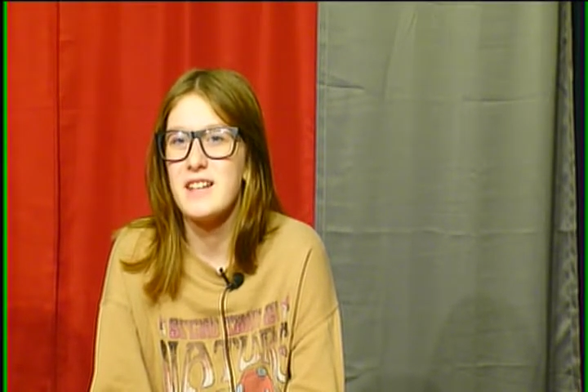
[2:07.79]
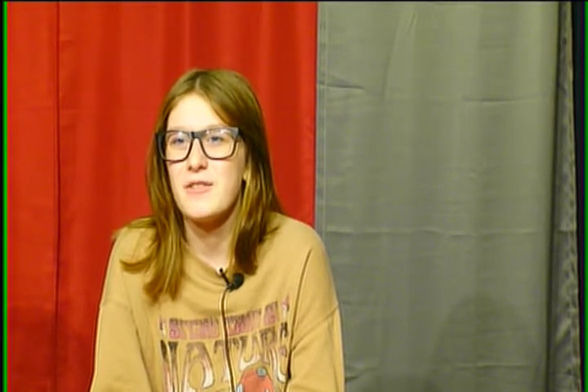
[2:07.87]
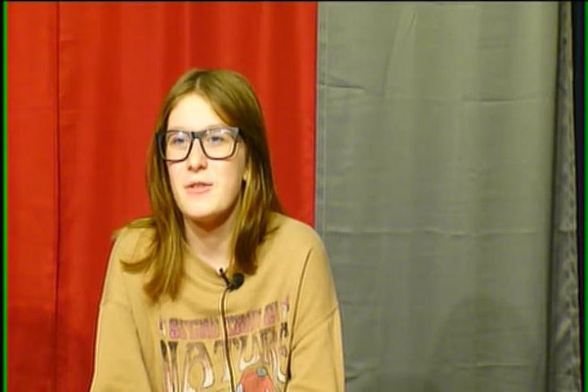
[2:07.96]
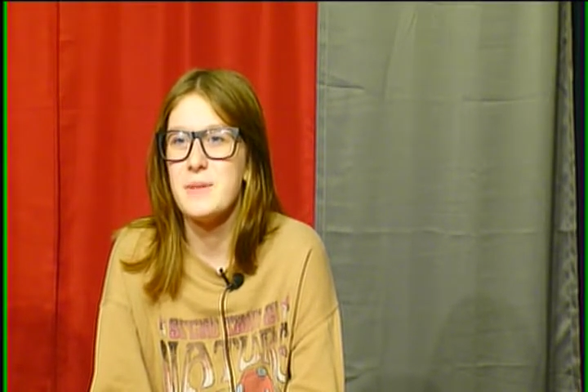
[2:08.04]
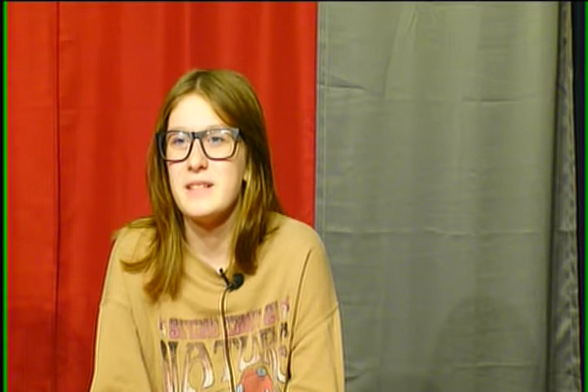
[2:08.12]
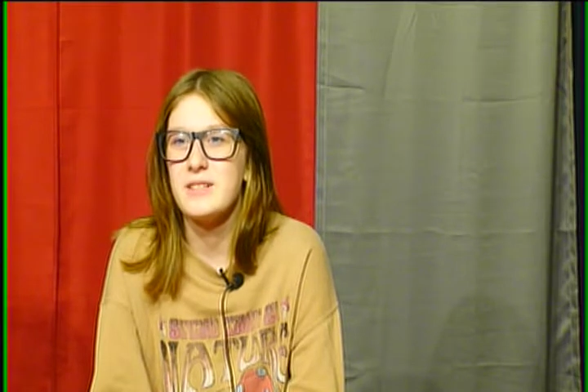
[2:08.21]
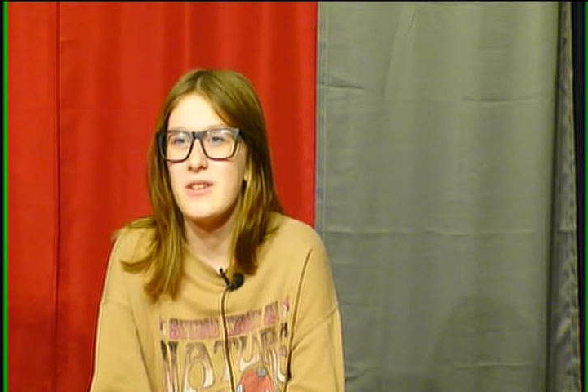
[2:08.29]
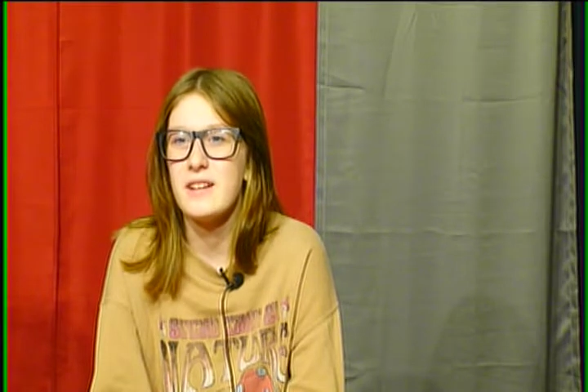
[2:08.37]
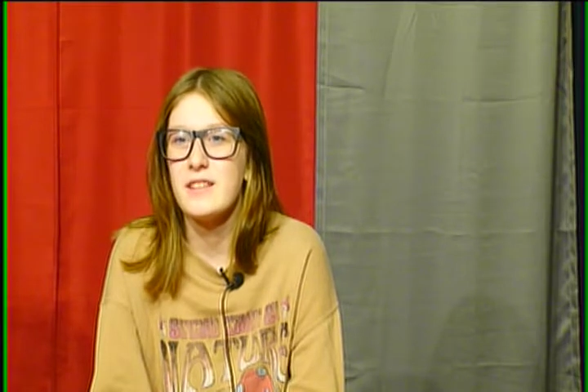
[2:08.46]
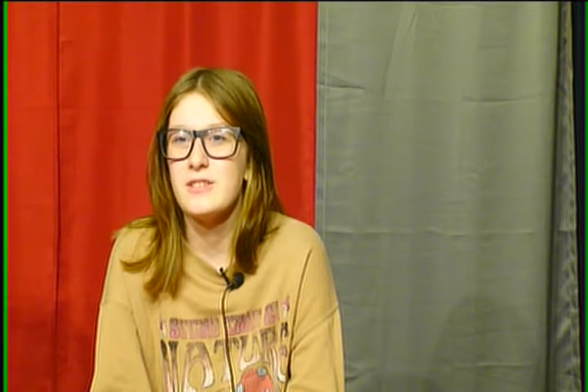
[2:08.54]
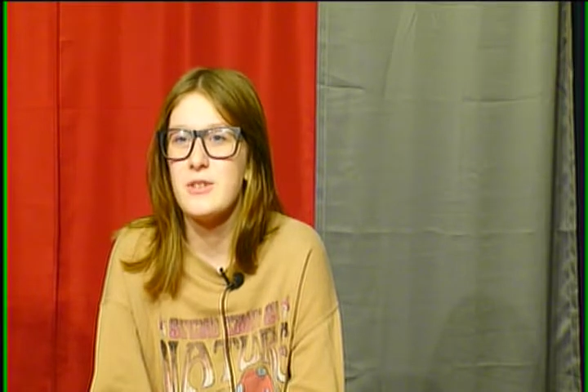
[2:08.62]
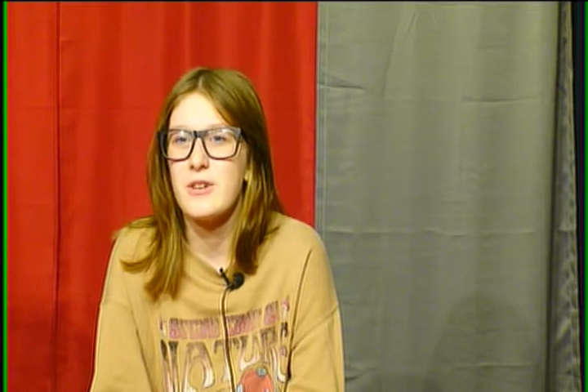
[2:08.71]
and will be sold
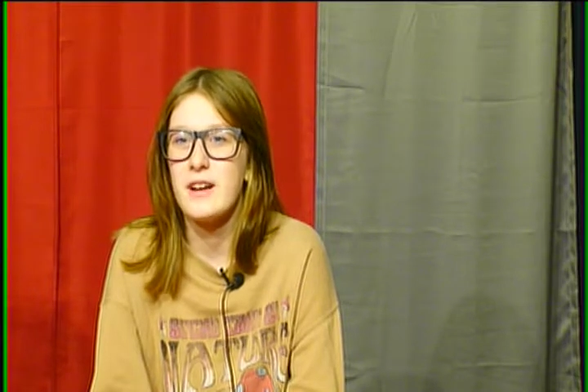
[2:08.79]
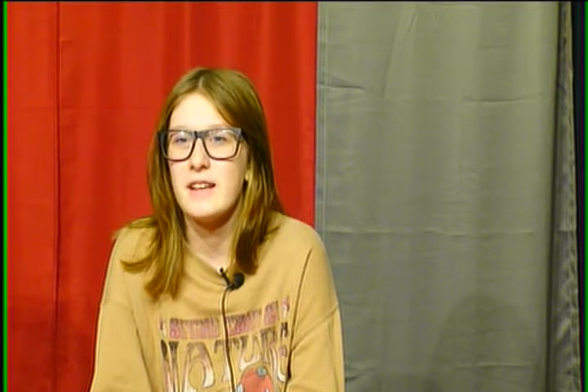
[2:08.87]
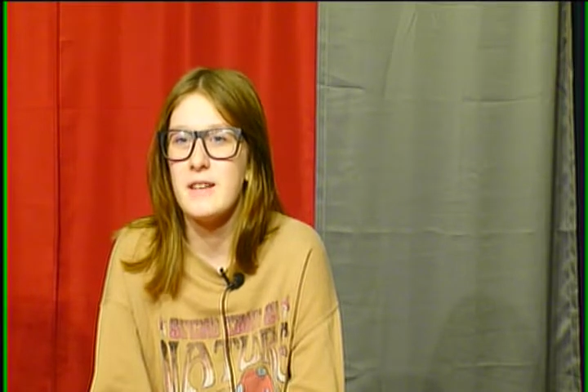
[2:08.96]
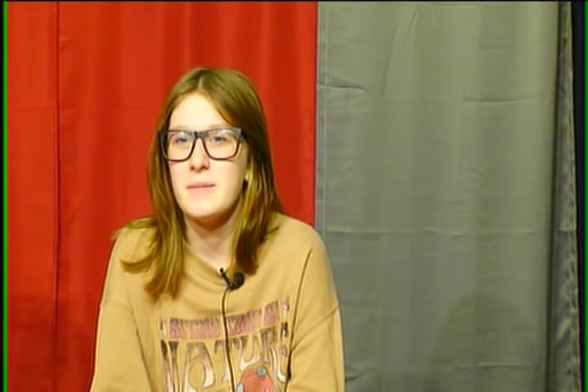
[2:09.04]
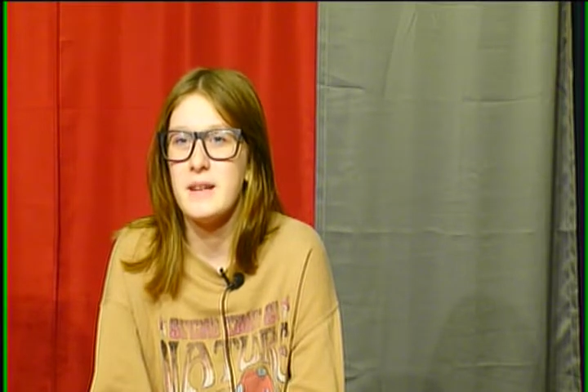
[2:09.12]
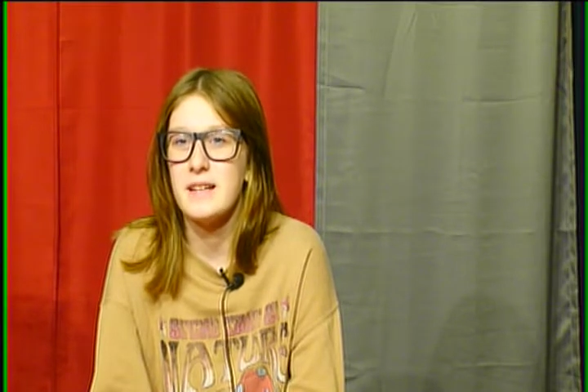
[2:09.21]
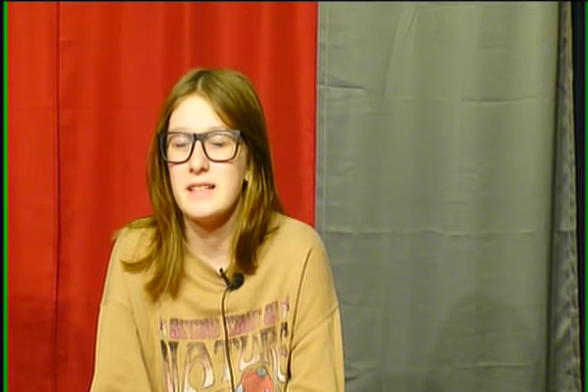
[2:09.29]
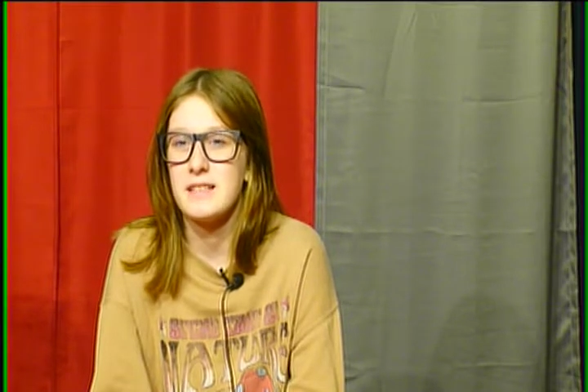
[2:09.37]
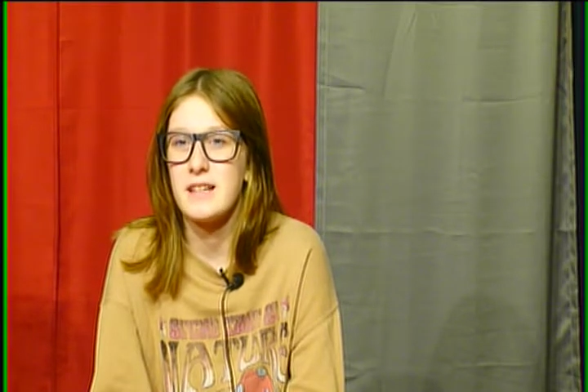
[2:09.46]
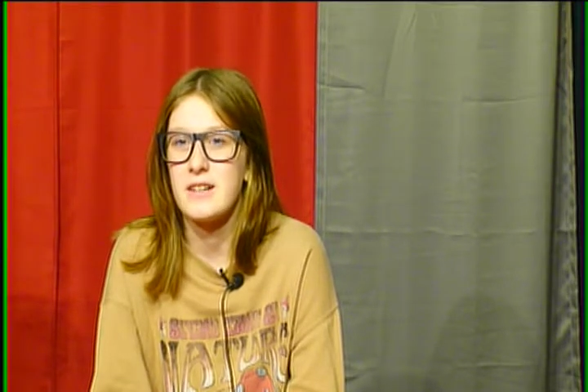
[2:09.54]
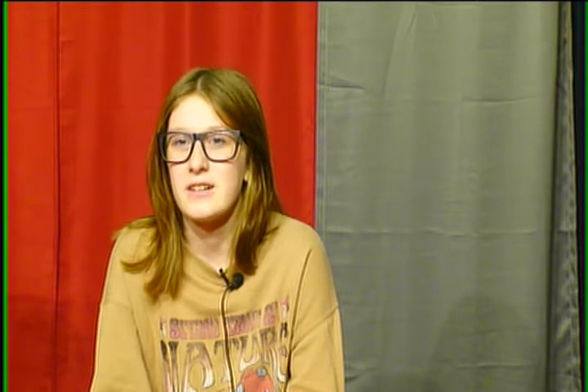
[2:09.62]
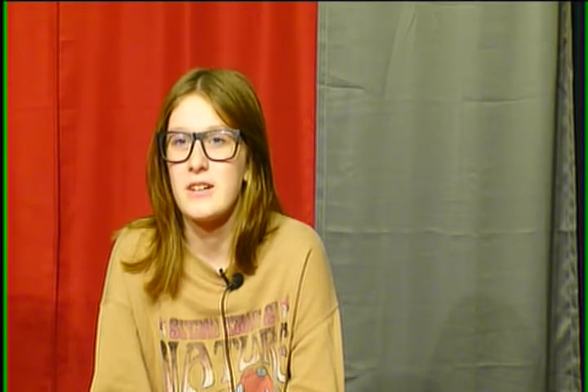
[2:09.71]
at the door in the Media
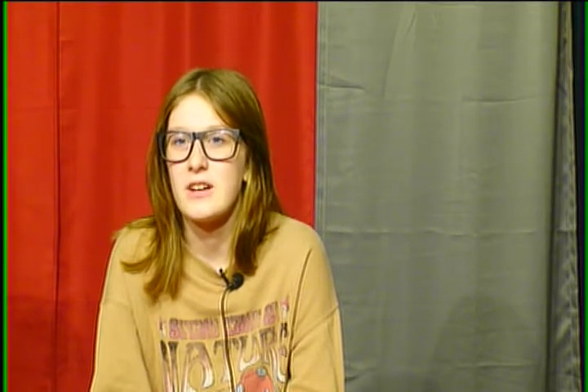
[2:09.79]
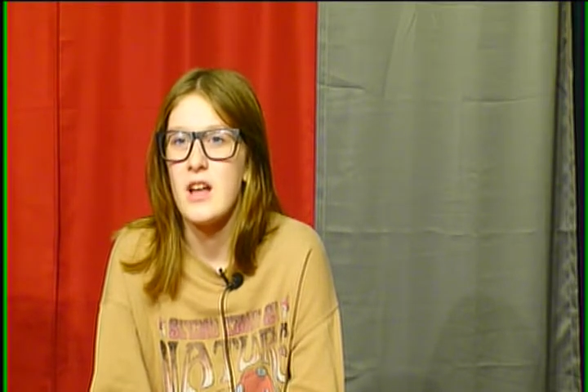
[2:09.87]
Center.